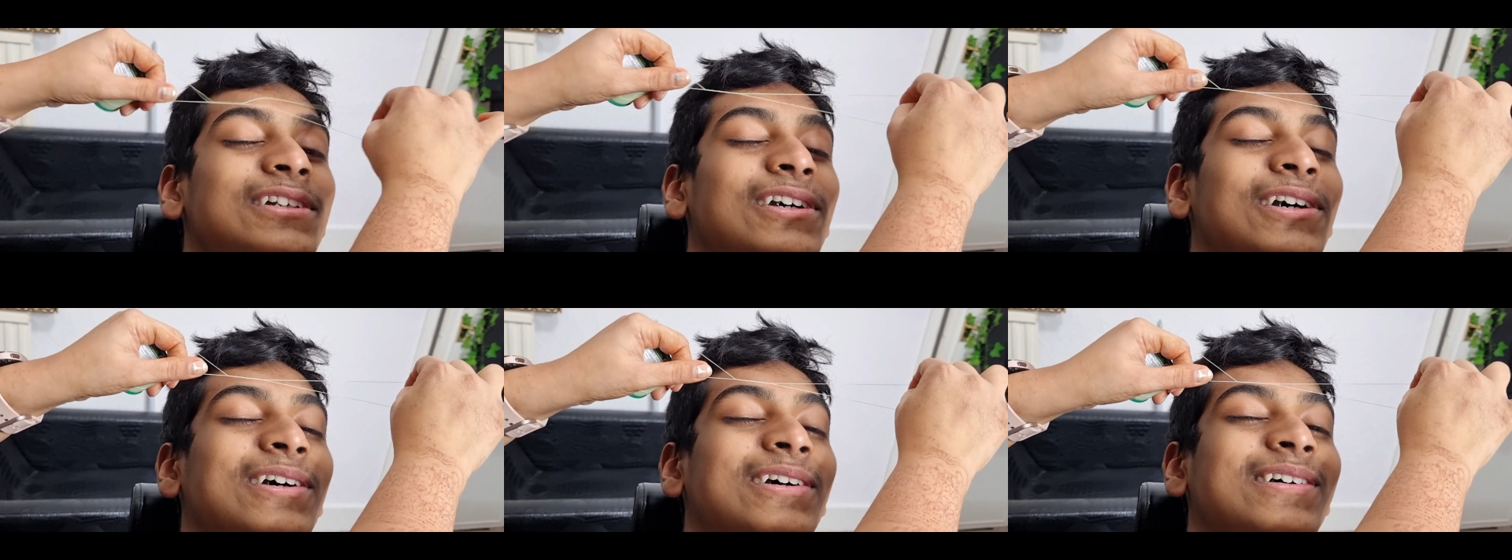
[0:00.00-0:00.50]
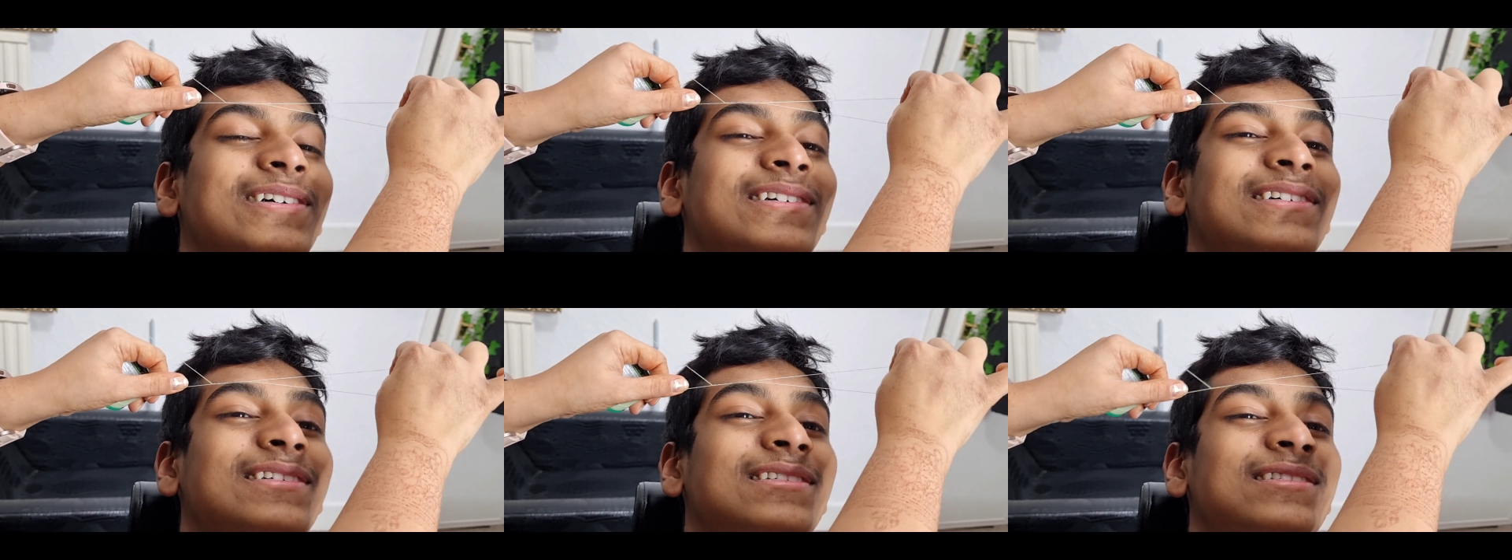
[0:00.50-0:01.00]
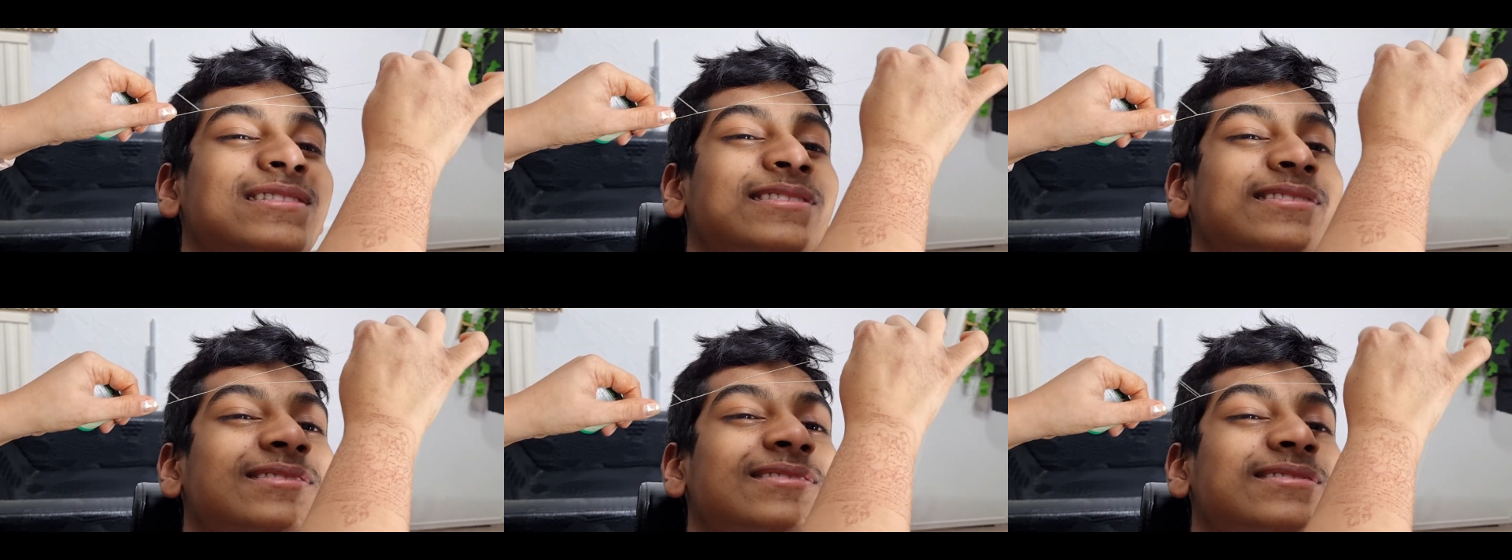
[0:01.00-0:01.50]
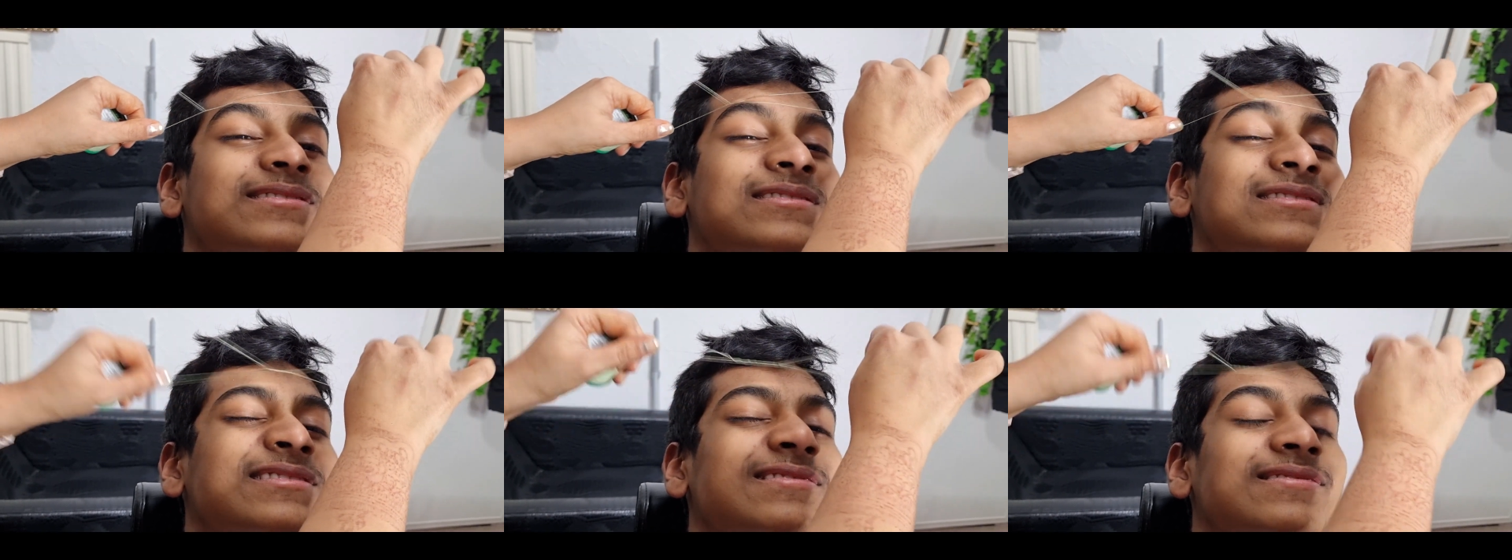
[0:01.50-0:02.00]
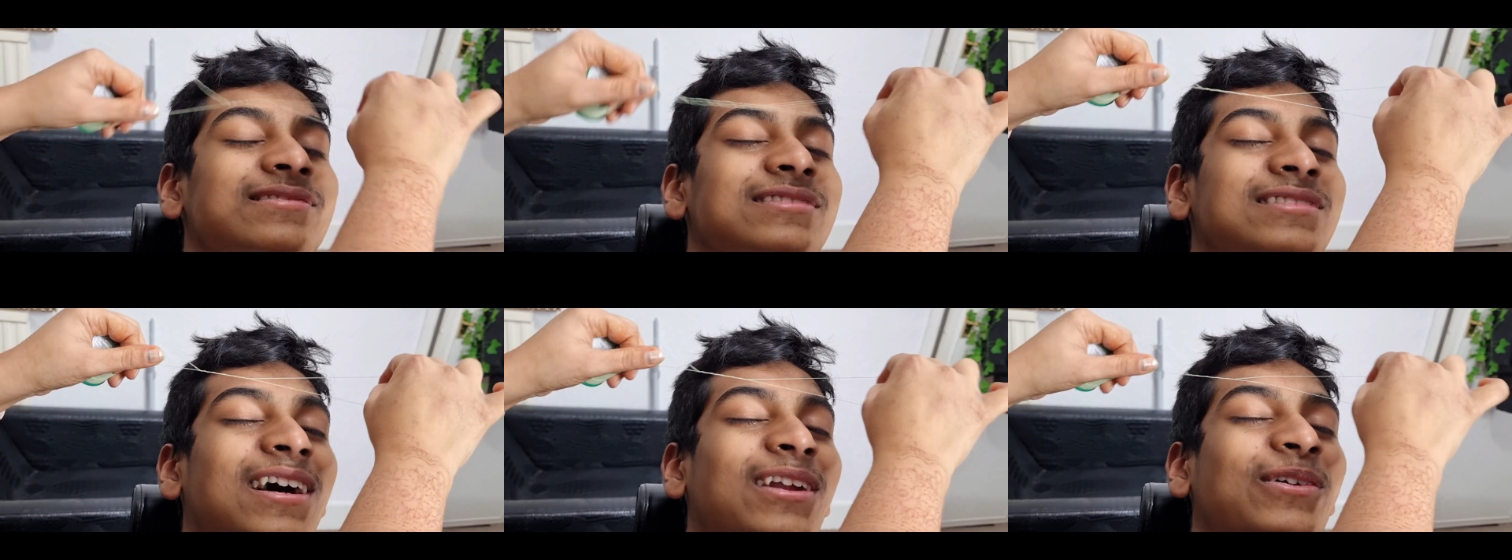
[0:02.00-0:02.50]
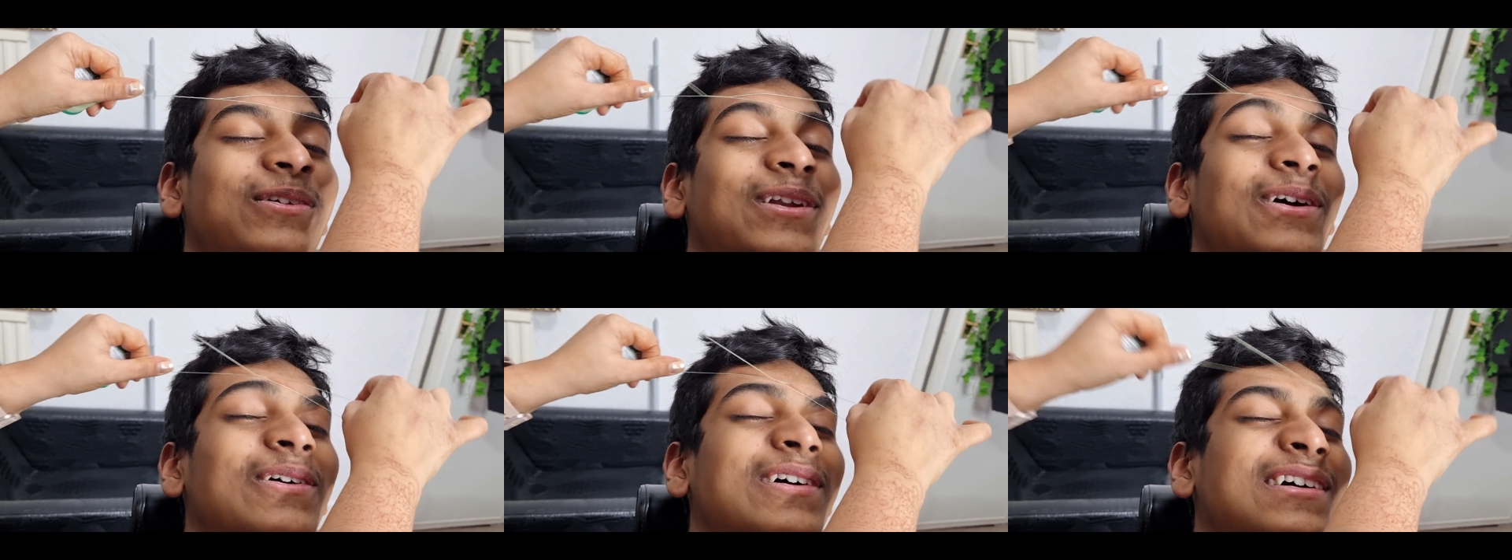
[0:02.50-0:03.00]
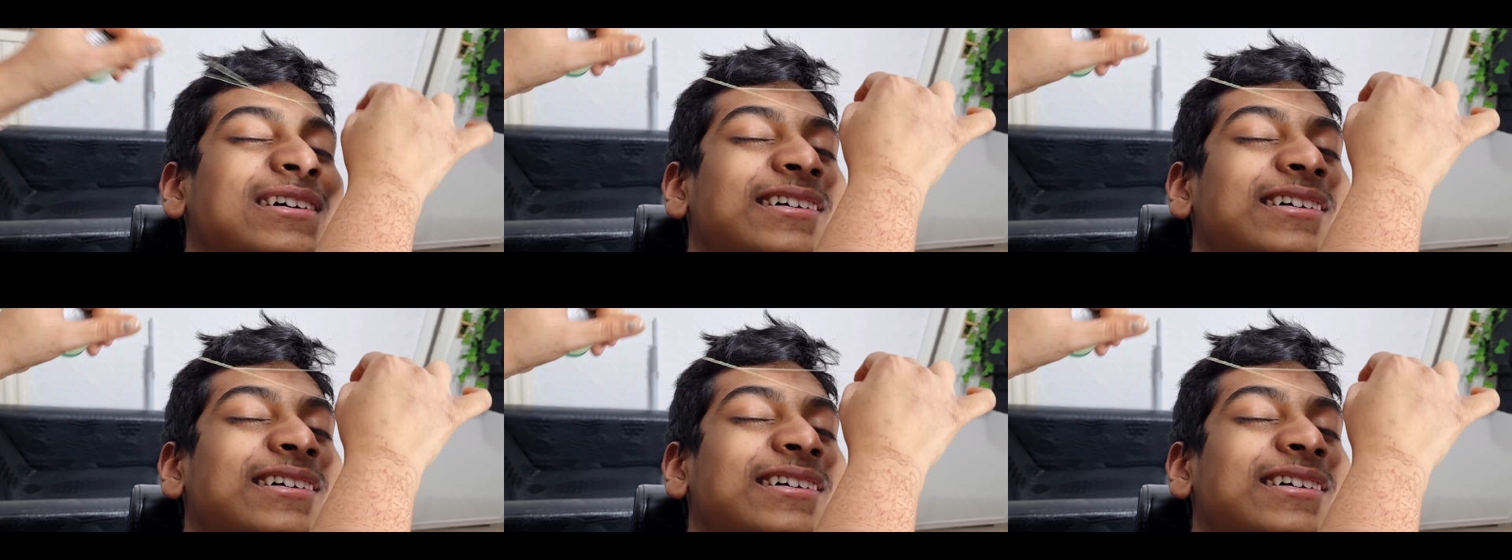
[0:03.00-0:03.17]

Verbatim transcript: Oh. You okay? I don't know.